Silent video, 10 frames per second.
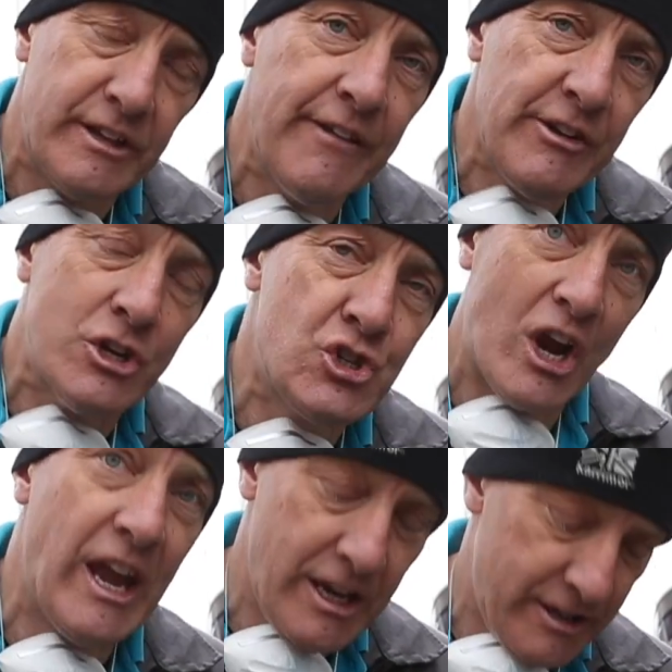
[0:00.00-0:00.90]
give it a
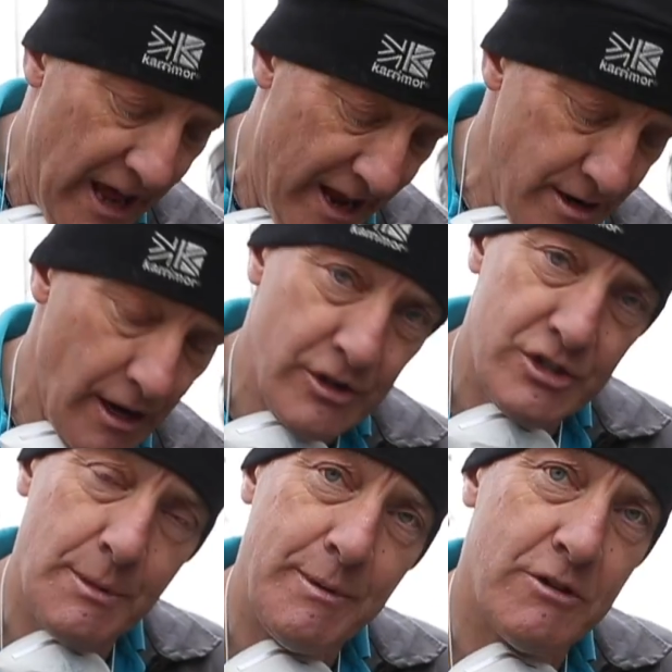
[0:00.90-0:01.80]
shake then and
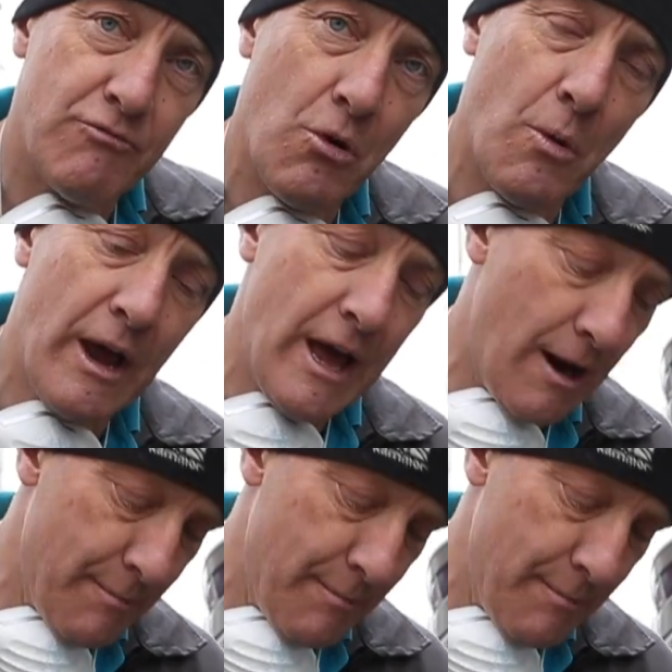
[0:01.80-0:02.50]
tip it the wrong way up,